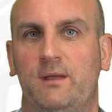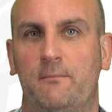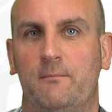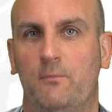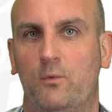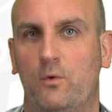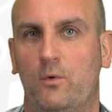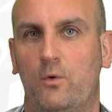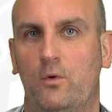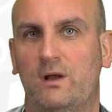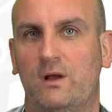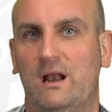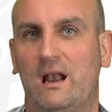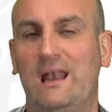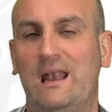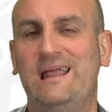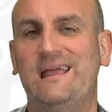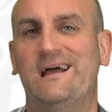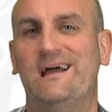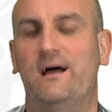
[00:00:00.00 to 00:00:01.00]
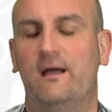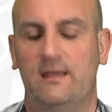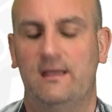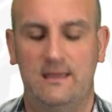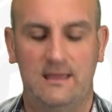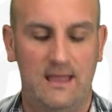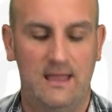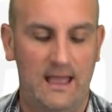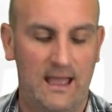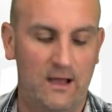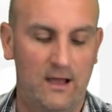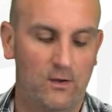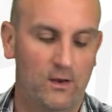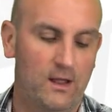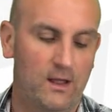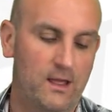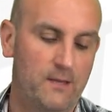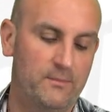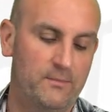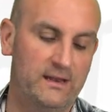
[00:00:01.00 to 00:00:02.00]
a more clear
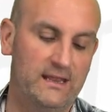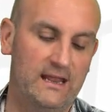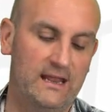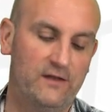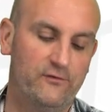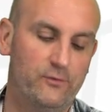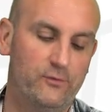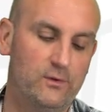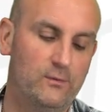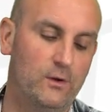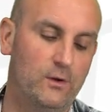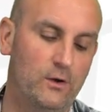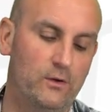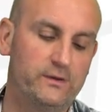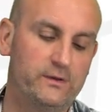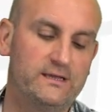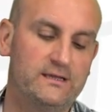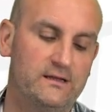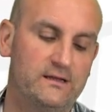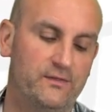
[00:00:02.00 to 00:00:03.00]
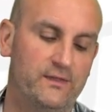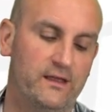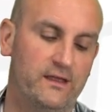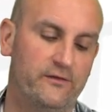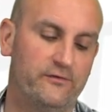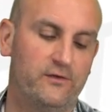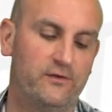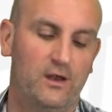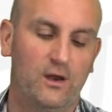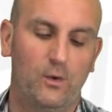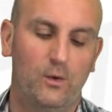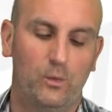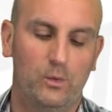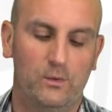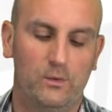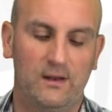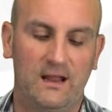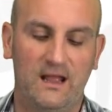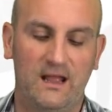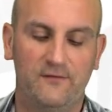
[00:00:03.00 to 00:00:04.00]
Outlier, But again, if we were looking at this, we
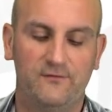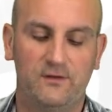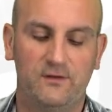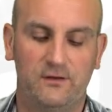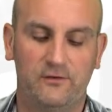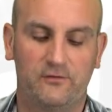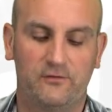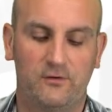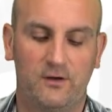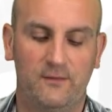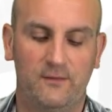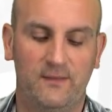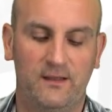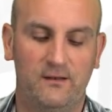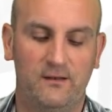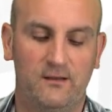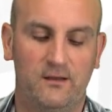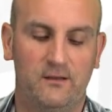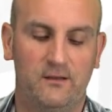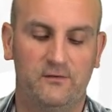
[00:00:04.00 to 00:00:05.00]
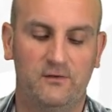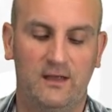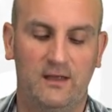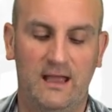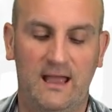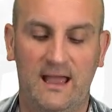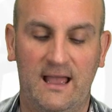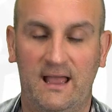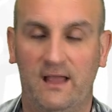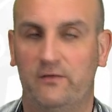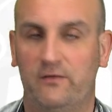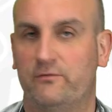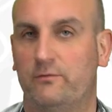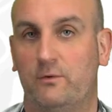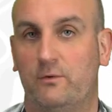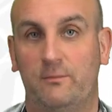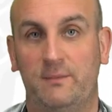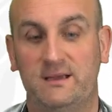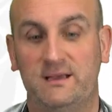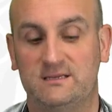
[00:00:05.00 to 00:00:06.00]
would have to describe that data as,
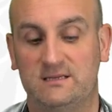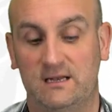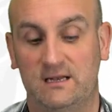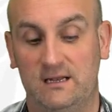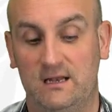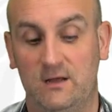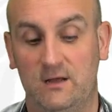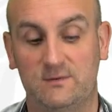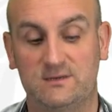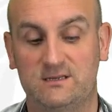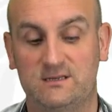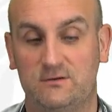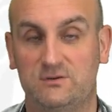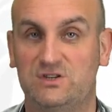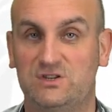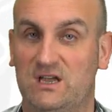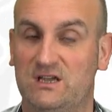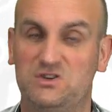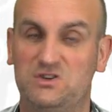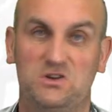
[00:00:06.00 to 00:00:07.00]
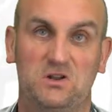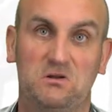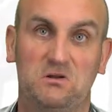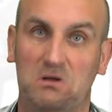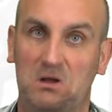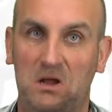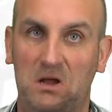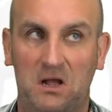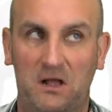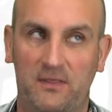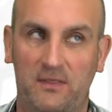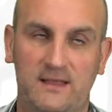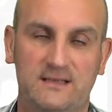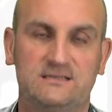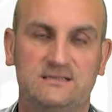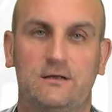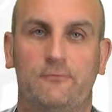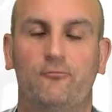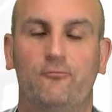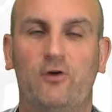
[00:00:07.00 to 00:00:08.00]
well, basically no association and there's
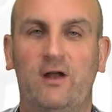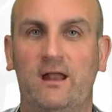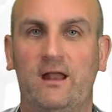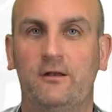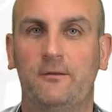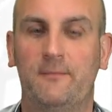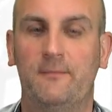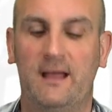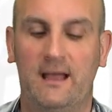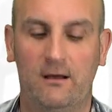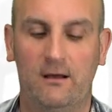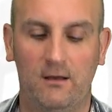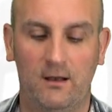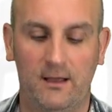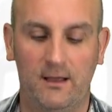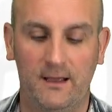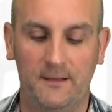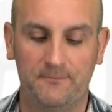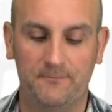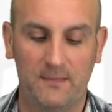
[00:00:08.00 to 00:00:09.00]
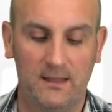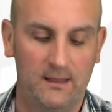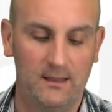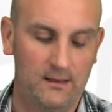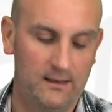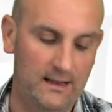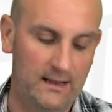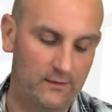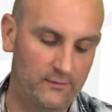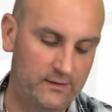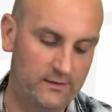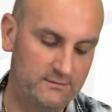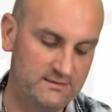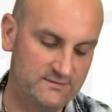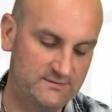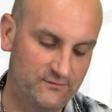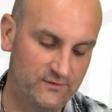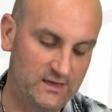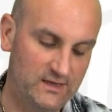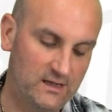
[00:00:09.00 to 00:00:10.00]
some random outlier. Now, there is
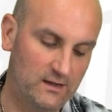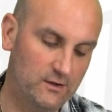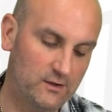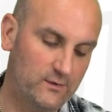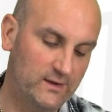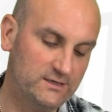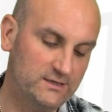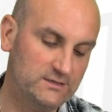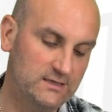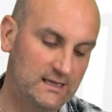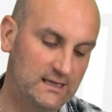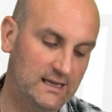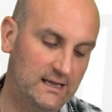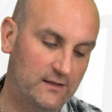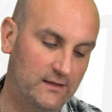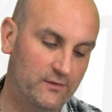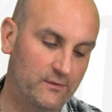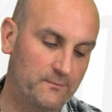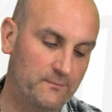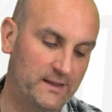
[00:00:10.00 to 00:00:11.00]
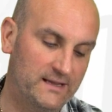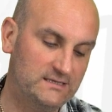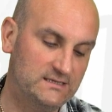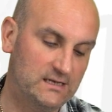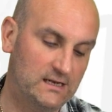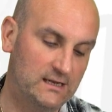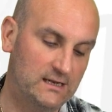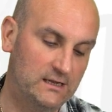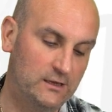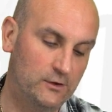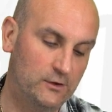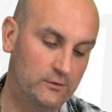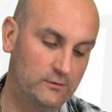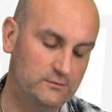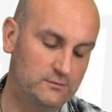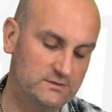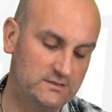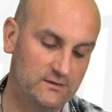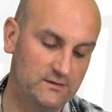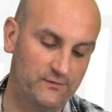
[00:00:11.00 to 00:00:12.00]
a VCAA question here that basically
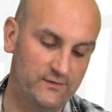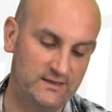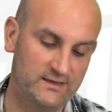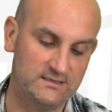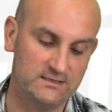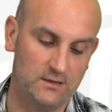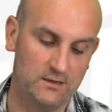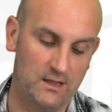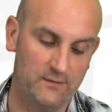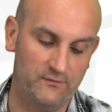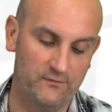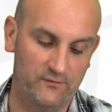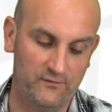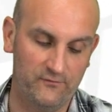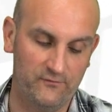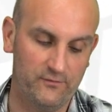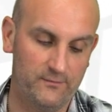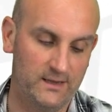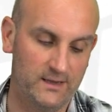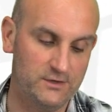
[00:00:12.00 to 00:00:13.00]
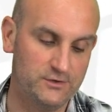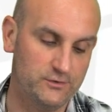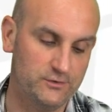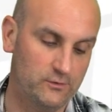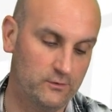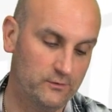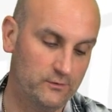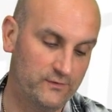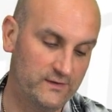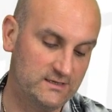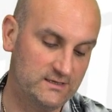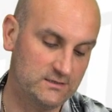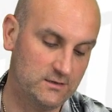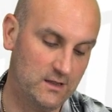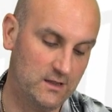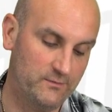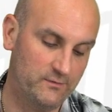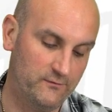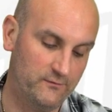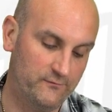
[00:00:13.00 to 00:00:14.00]
used this type of information or this
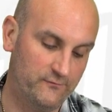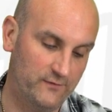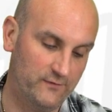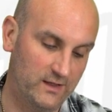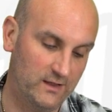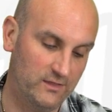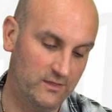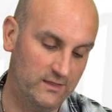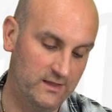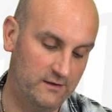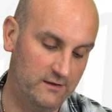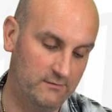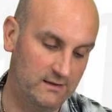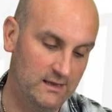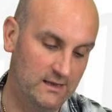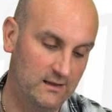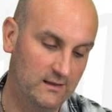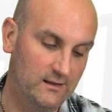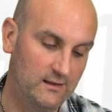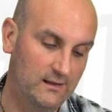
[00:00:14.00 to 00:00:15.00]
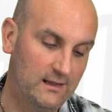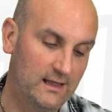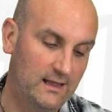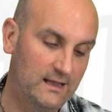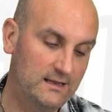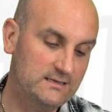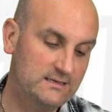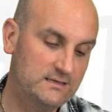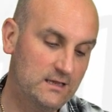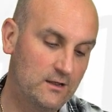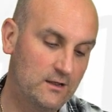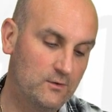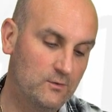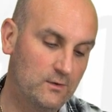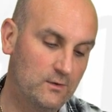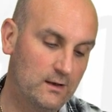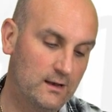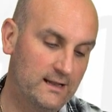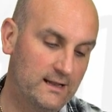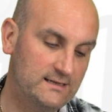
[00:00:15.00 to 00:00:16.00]
type of uh, theory. And so
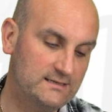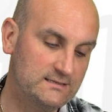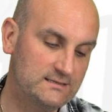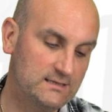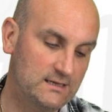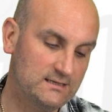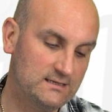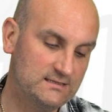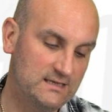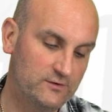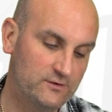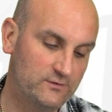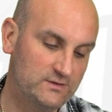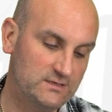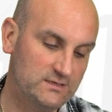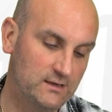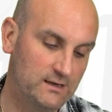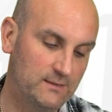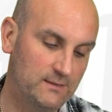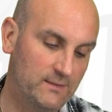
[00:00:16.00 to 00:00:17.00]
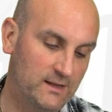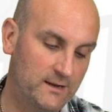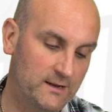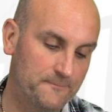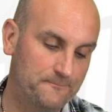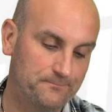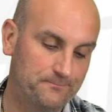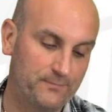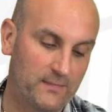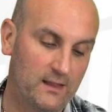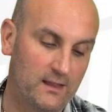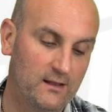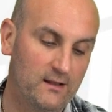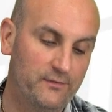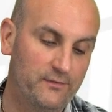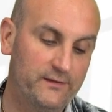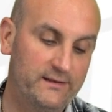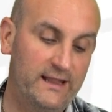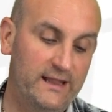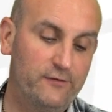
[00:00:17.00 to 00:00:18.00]
let's center it slightly better.
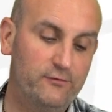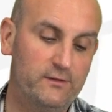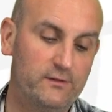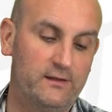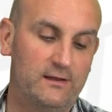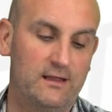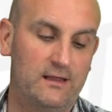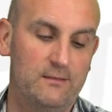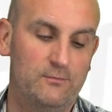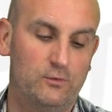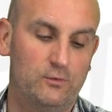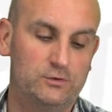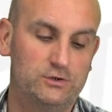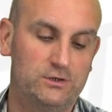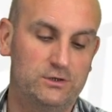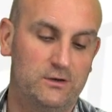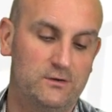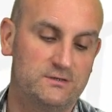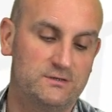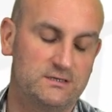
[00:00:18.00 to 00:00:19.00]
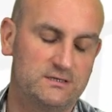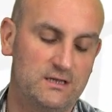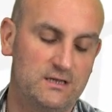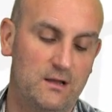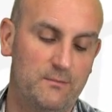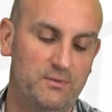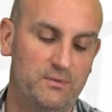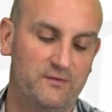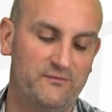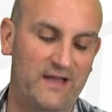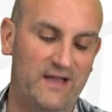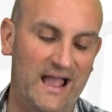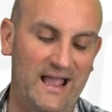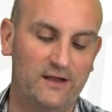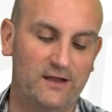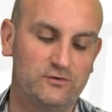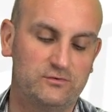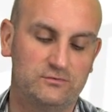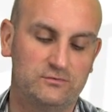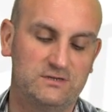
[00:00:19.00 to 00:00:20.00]
The data in the table shows a sample of
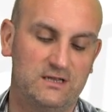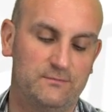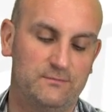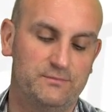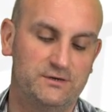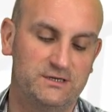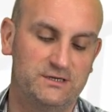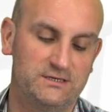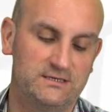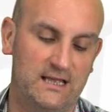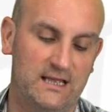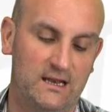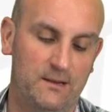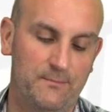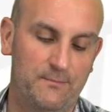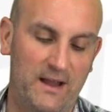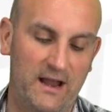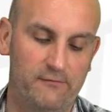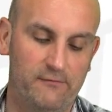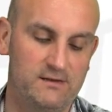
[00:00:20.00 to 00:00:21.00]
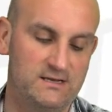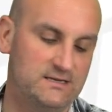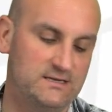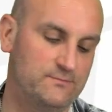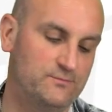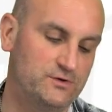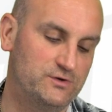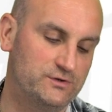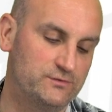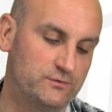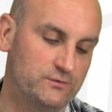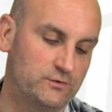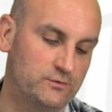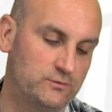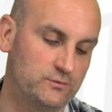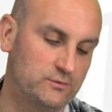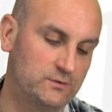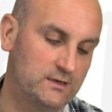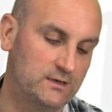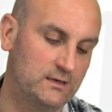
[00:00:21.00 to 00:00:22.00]
actual temperatures and apparent temperatures
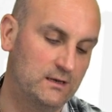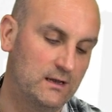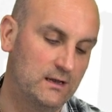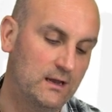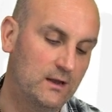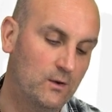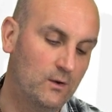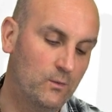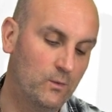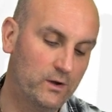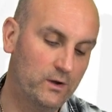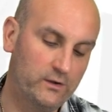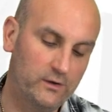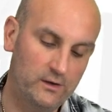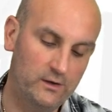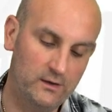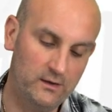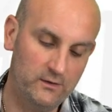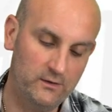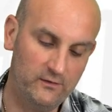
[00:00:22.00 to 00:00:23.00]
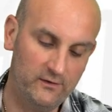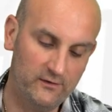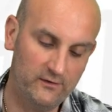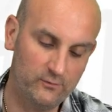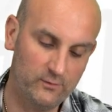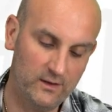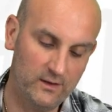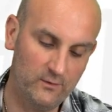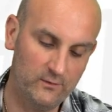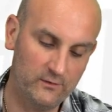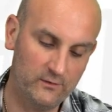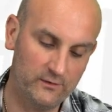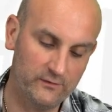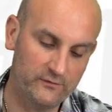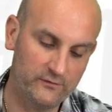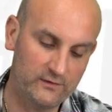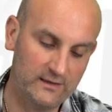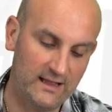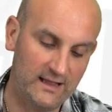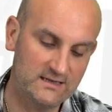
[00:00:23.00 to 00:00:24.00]
recorded. What can you notice? Well, we've got a
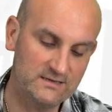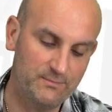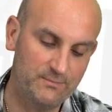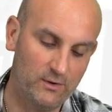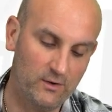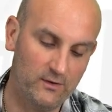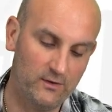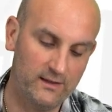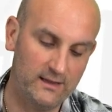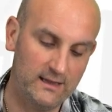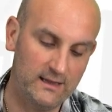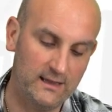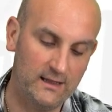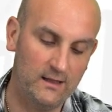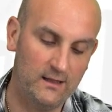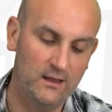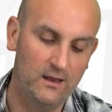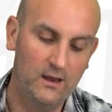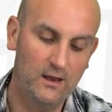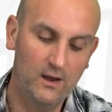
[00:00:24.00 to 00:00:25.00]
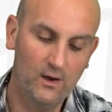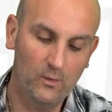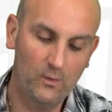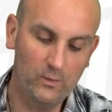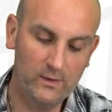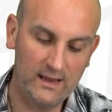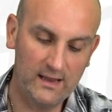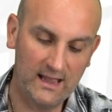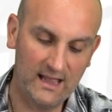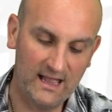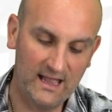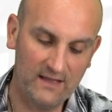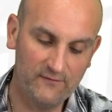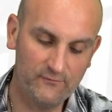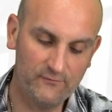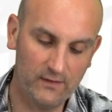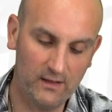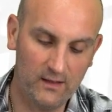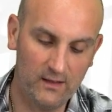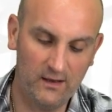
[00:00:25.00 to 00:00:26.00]
scatter plot here. We
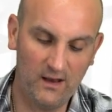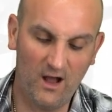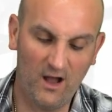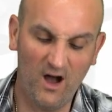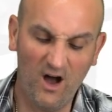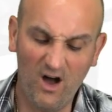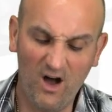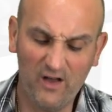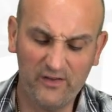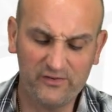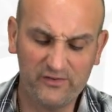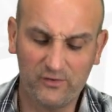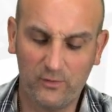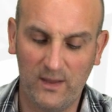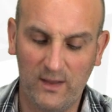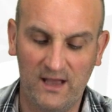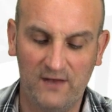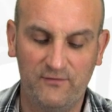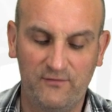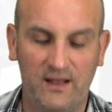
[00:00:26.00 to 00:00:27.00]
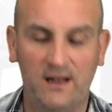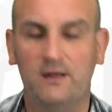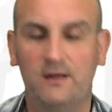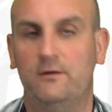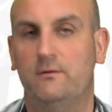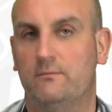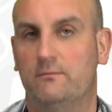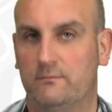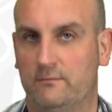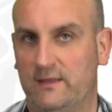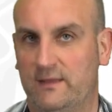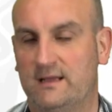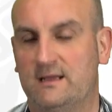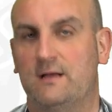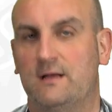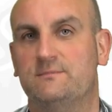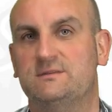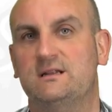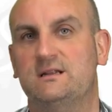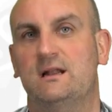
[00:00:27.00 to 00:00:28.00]
have an R squared value. That
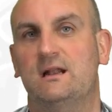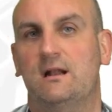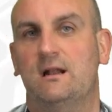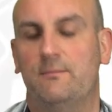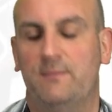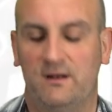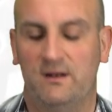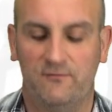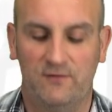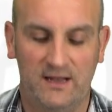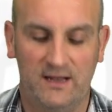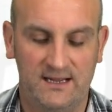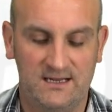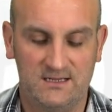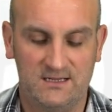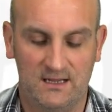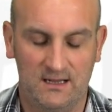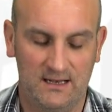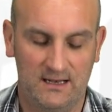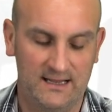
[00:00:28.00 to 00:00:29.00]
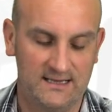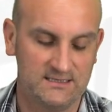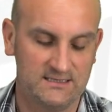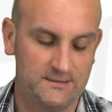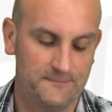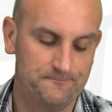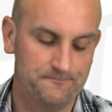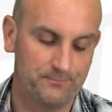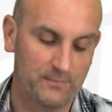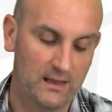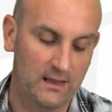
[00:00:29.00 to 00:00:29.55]
comes in a little bit of a later lesson